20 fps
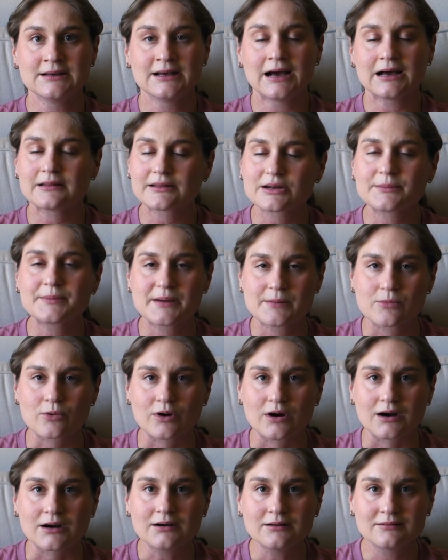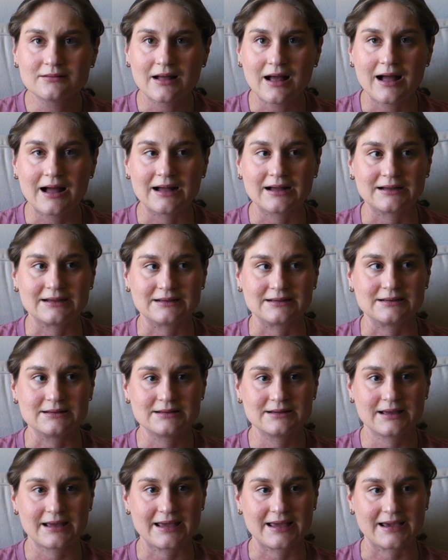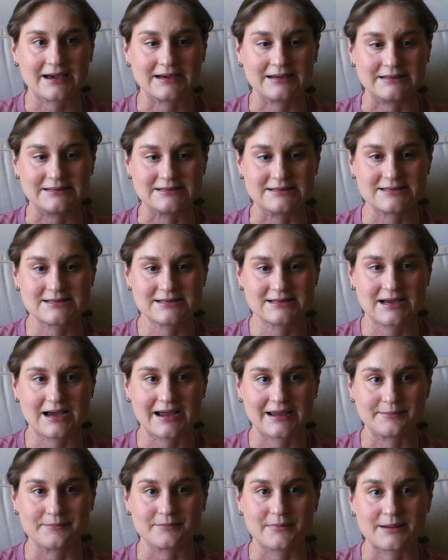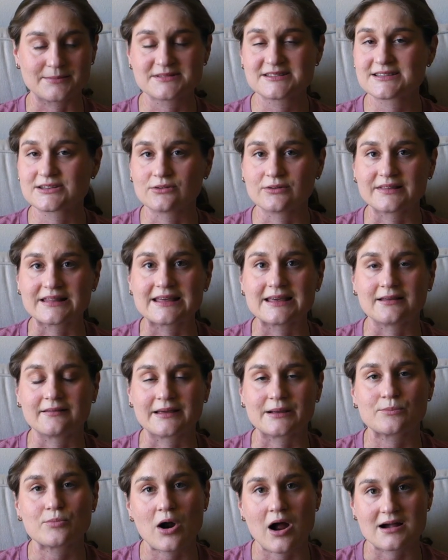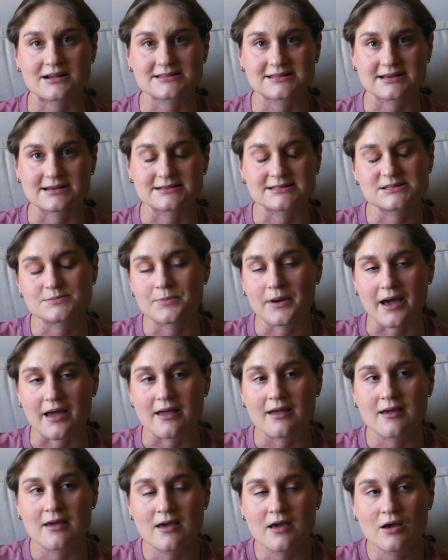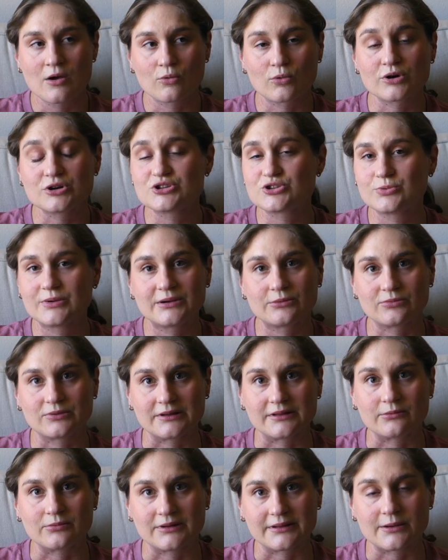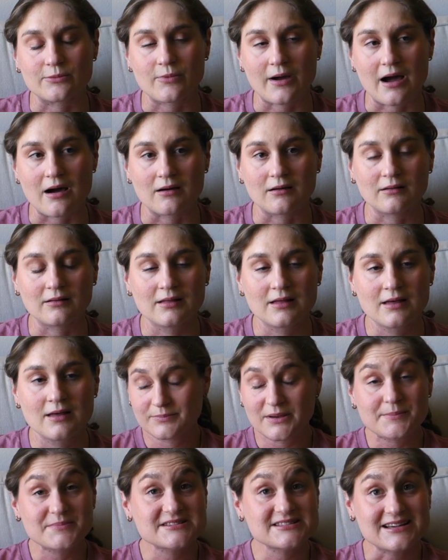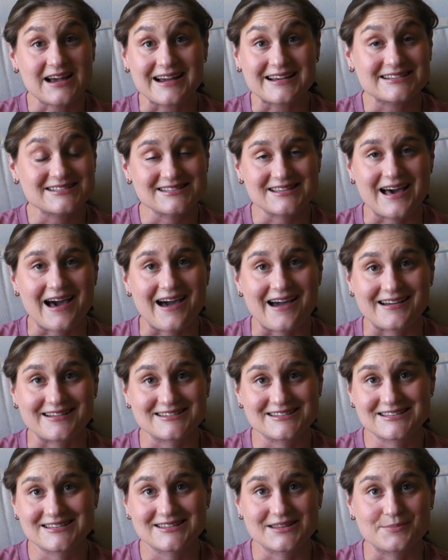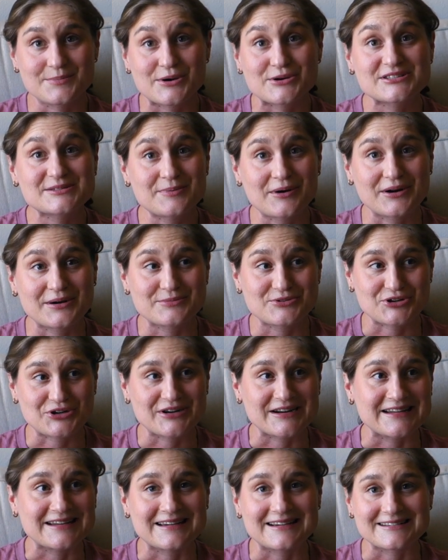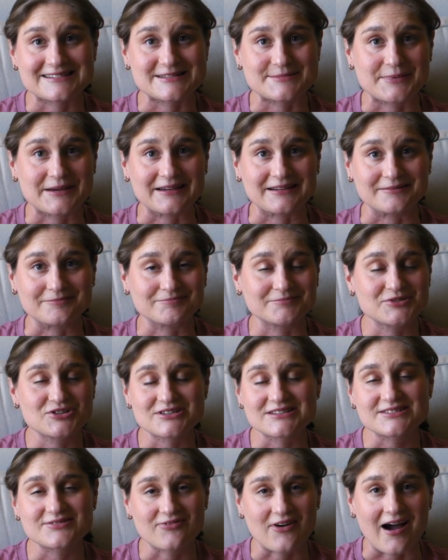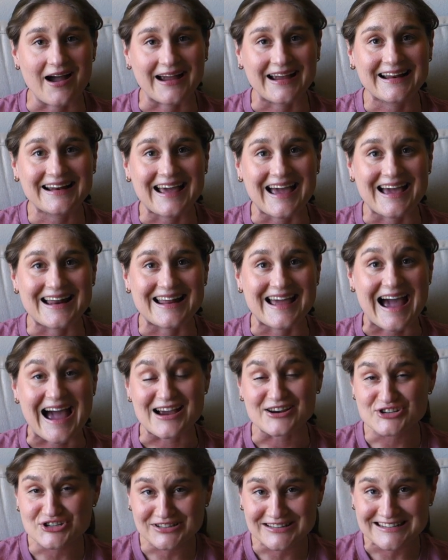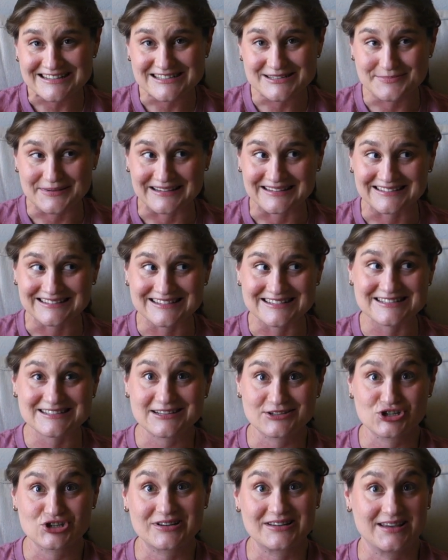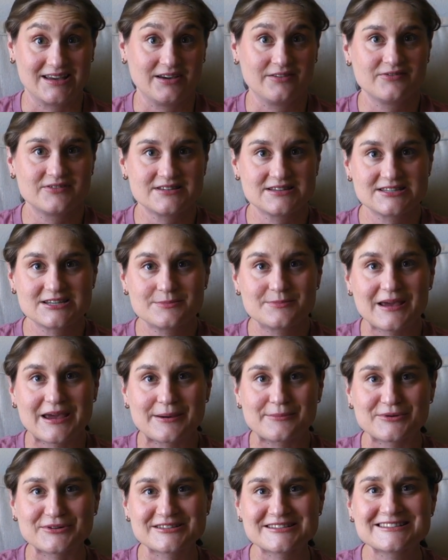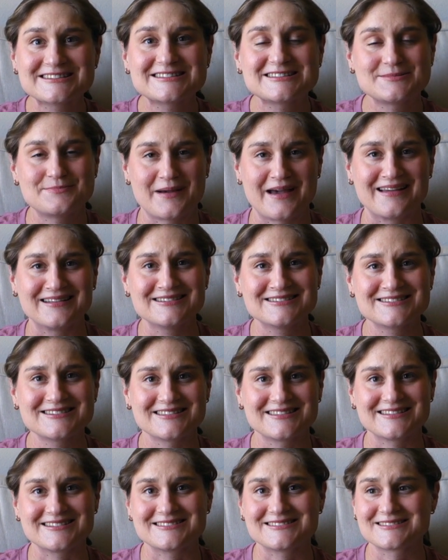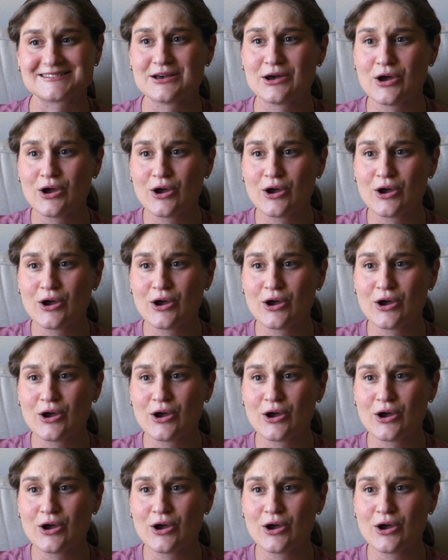a little bit more, and I'm still in the healing process, but we're doing really, really well. But besides that, the postpartum journey has been just fine, and actually it's been such a gift to be able to spend this